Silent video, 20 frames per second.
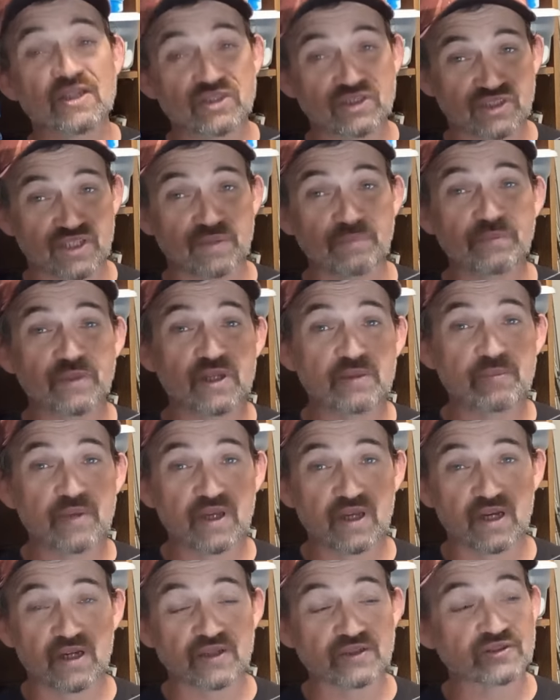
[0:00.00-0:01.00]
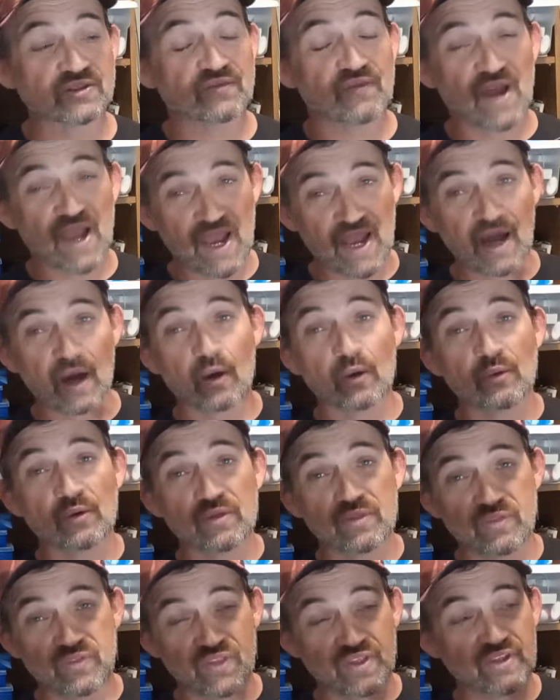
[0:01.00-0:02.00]
simply because of
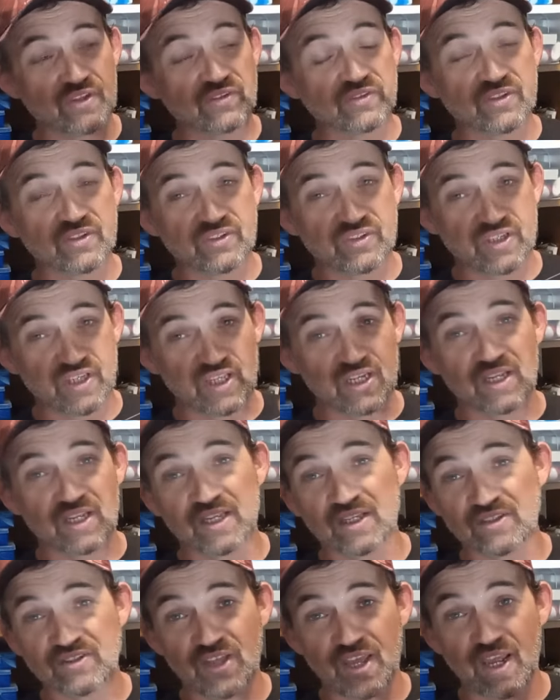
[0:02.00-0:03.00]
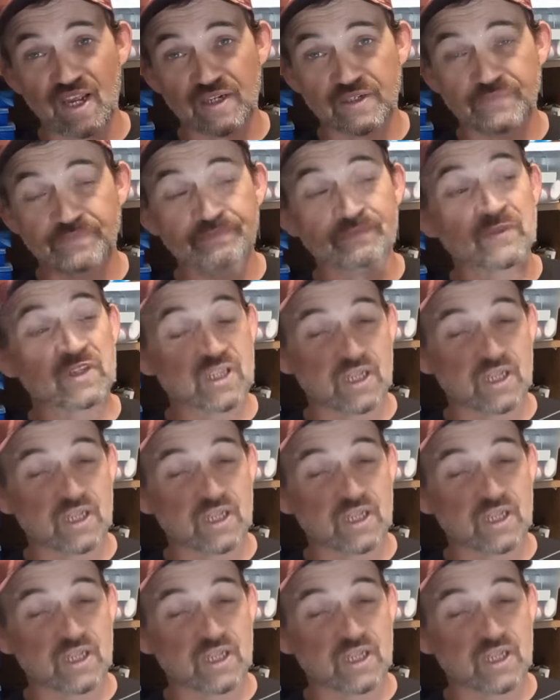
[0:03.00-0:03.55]
how this is getting attacked.